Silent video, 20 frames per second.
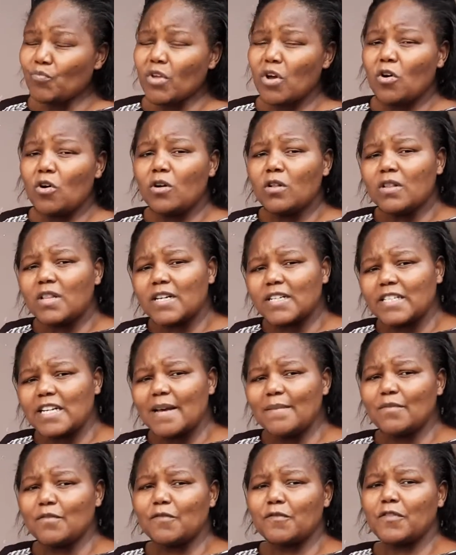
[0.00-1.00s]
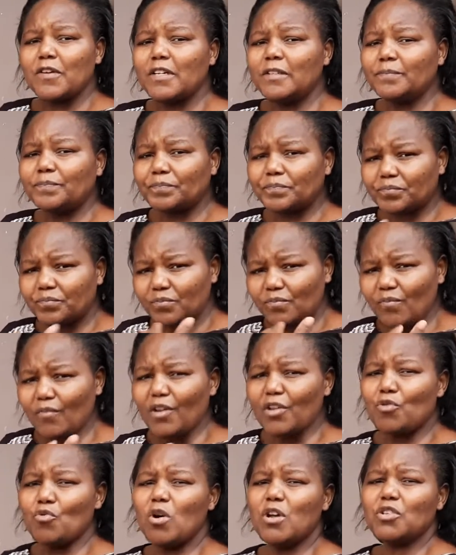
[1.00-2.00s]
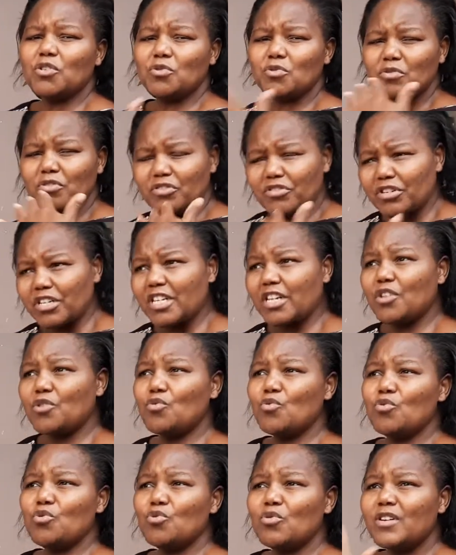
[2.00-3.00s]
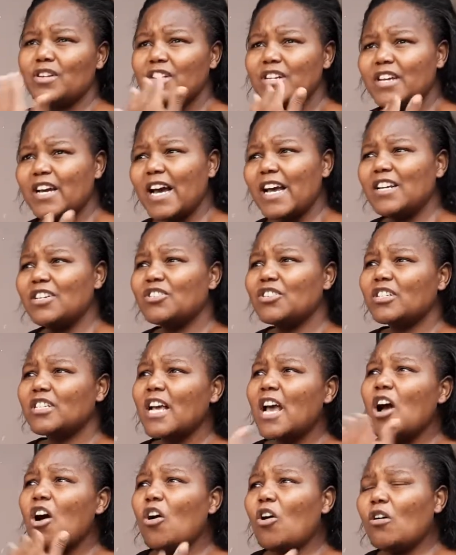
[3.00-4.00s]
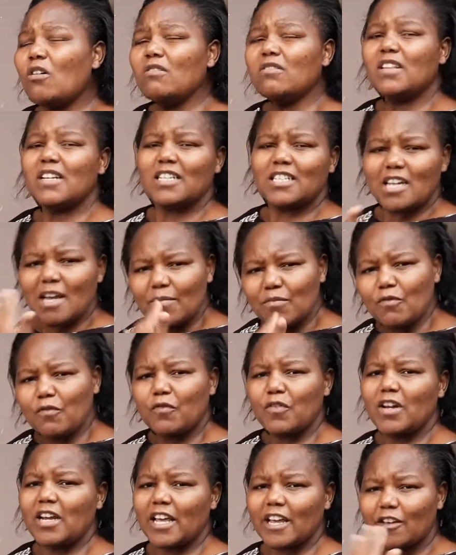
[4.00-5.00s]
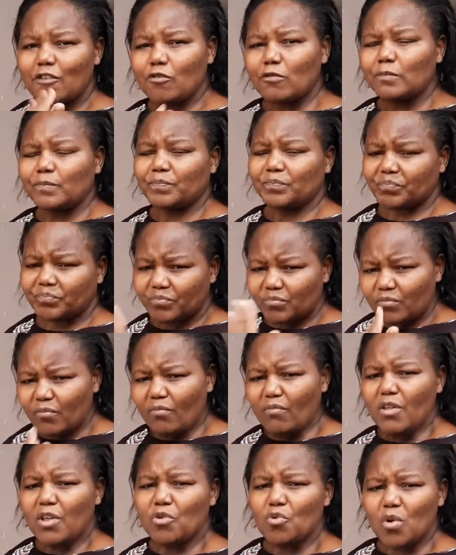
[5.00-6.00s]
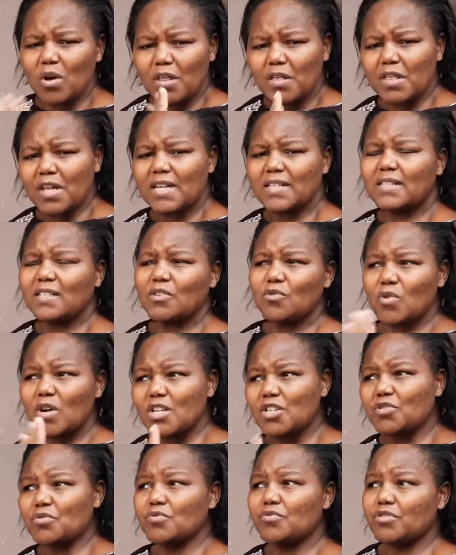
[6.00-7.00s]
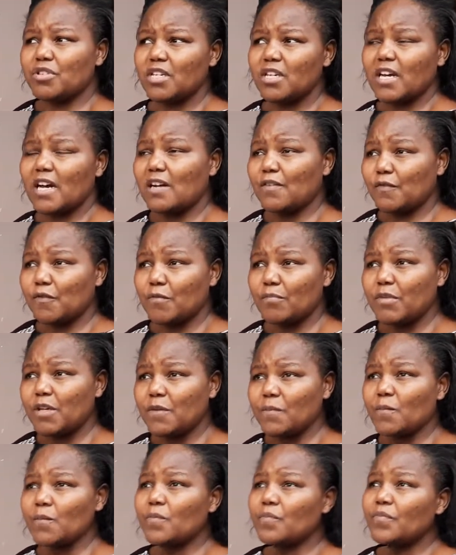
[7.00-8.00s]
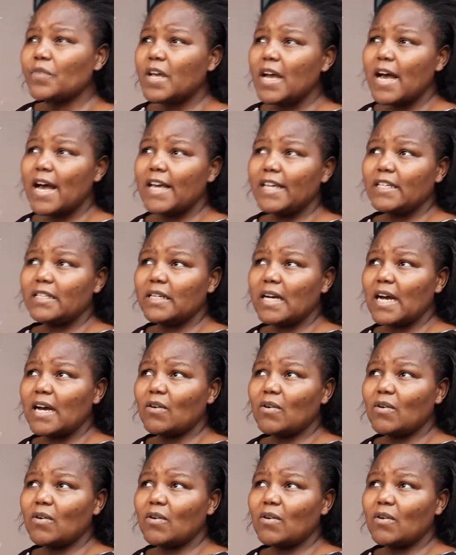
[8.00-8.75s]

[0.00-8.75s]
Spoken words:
All the time you feel you want to drink, you dehydrate. All the time you feel like you are thirsty, you want to drink. And for me, I